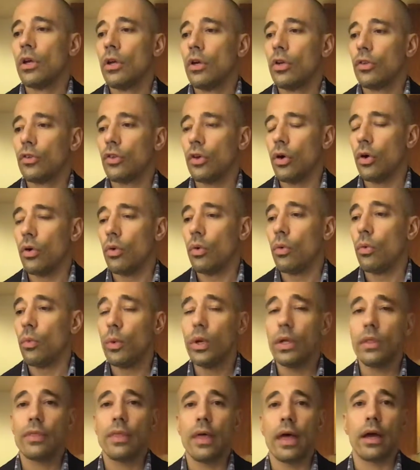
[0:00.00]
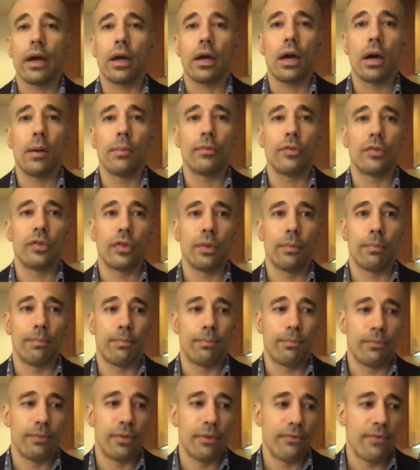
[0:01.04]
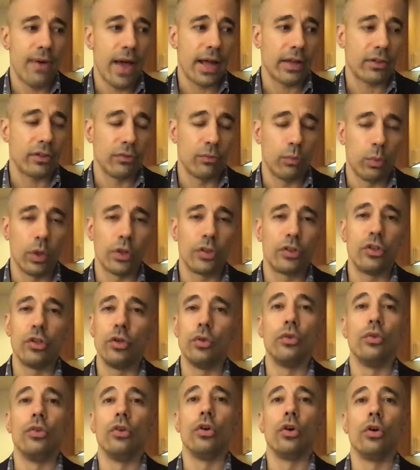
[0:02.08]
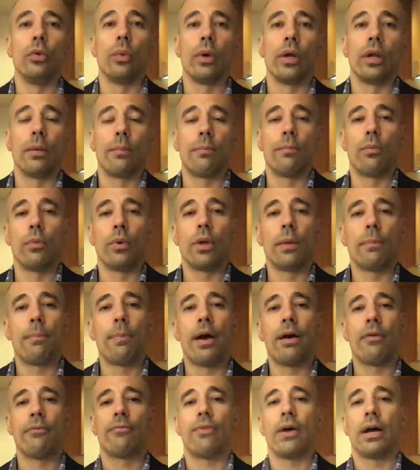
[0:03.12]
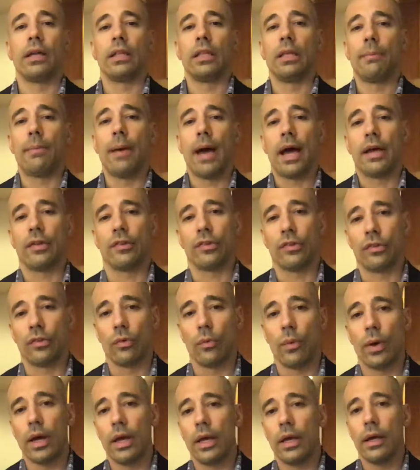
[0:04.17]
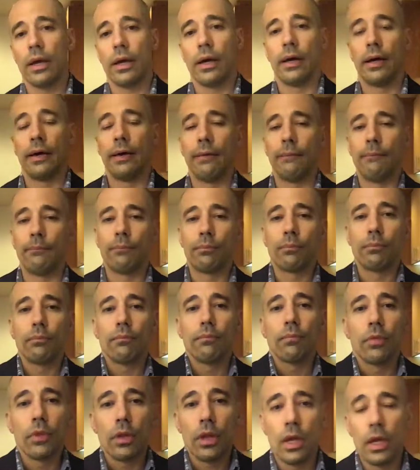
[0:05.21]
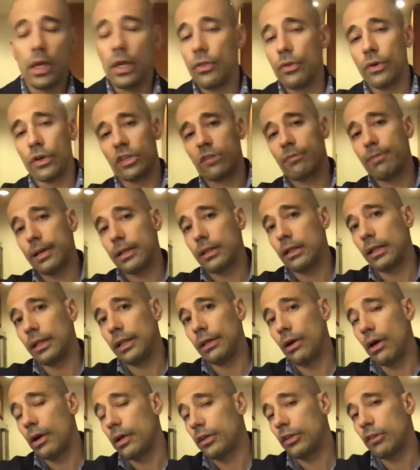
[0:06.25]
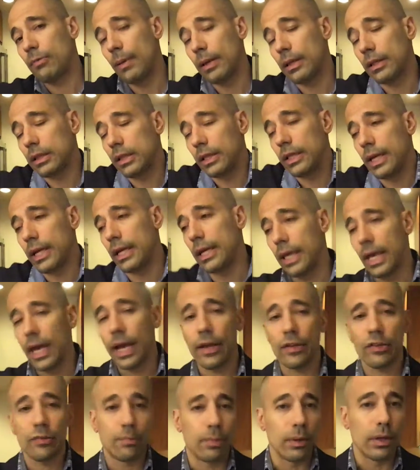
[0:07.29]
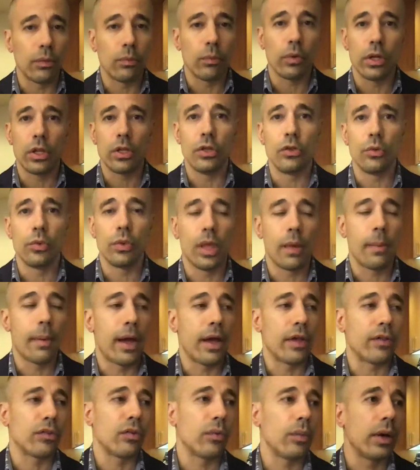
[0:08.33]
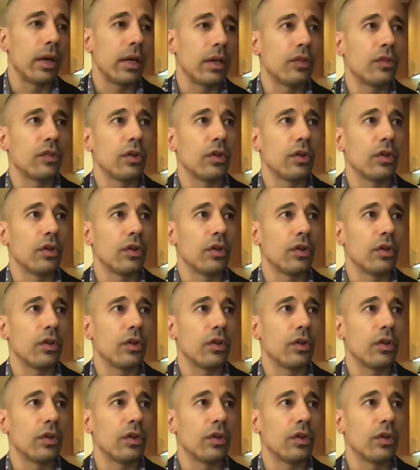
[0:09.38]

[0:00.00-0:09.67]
So with that comes the fact of what do you do when a pet finally passes away? Either expectedly or unexpectedly, I guess, but what do you do when they pass away?